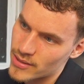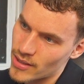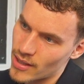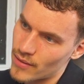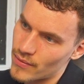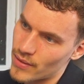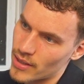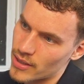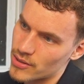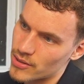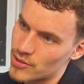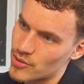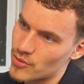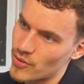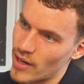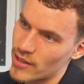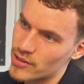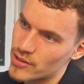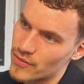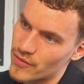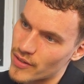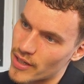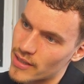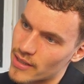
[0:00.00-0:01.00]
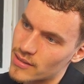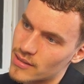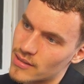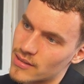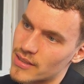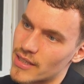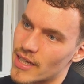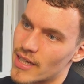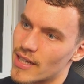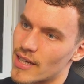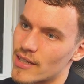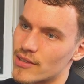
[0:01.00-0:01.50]
kind of like a scratch effect.
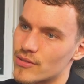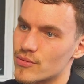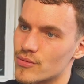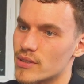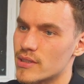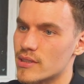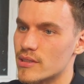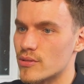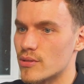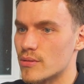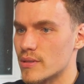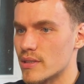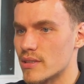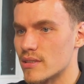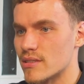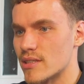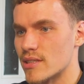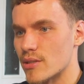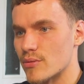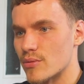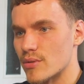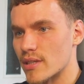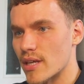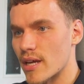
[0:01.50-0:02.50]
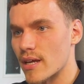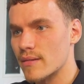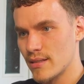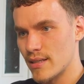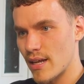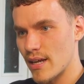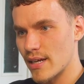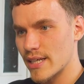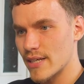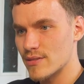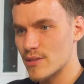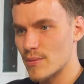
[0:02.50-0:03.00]
Yeah, that's really cool. I'm going to stick with that.
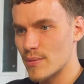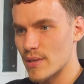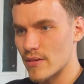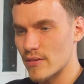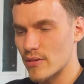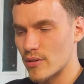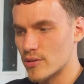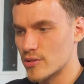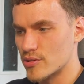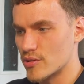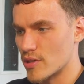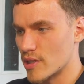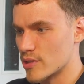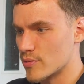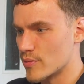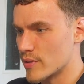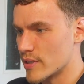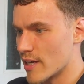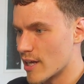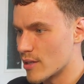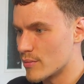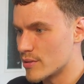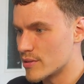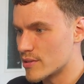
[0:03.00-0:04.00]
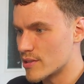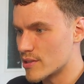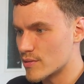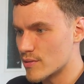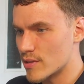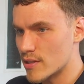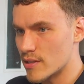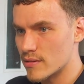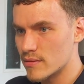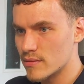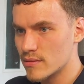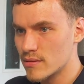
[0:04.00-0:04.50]
That gives a bit of contrast with the elements as
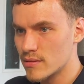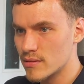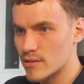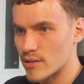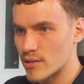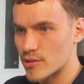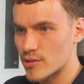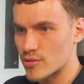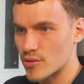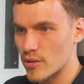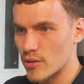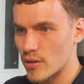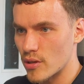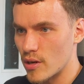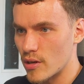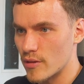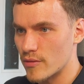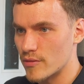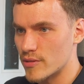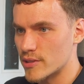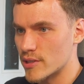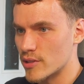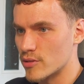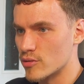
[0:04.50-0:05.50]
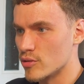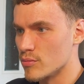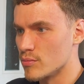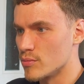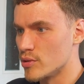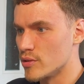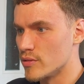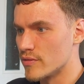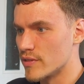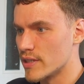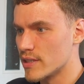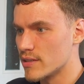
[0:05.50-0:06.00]
well. So stroke off is going to
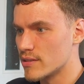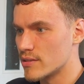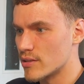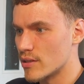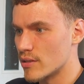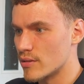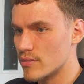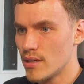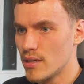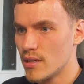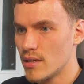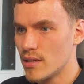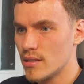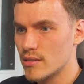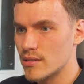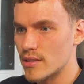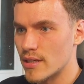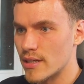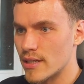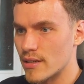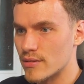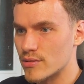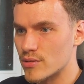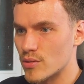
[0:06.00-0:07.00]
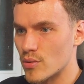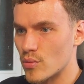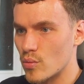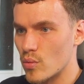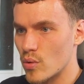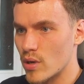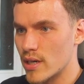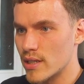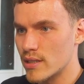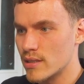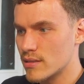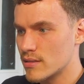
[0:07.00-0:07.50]
remove it. So turn it down to
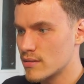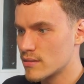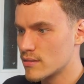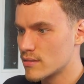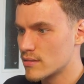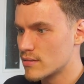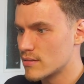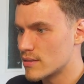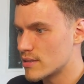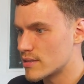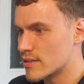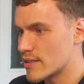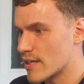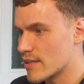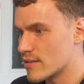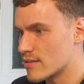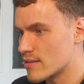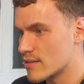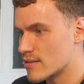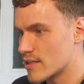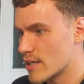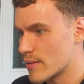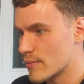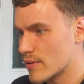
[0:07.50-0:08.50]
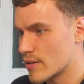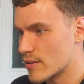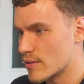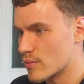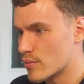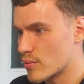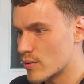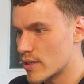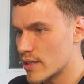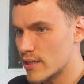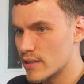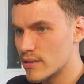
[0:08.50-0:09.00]
1. It stays the same kind of
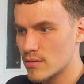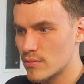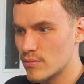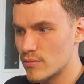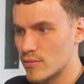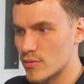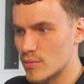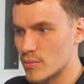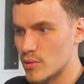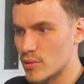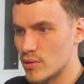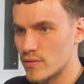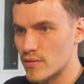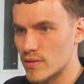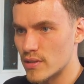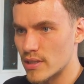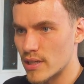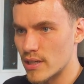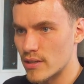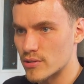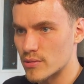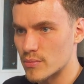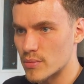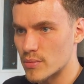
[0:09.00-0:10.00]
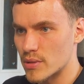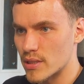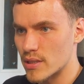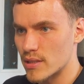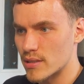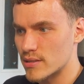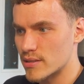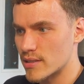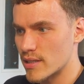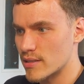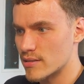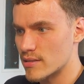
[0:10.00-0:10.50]
weight. Remove the Gaussian blur,
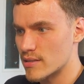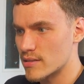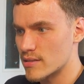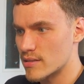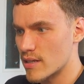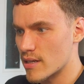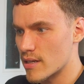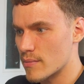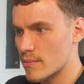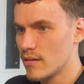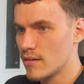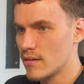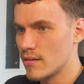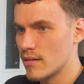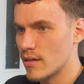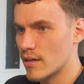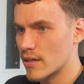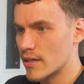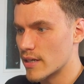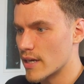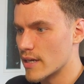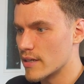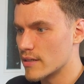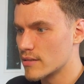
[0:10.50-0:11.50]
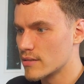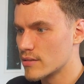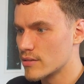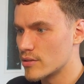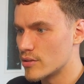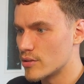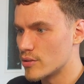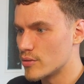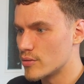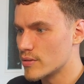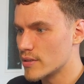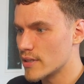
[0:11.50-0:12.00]
stays the same. Okay,
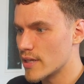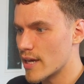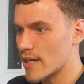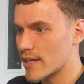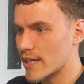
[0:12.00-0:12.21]
cool. Yeah,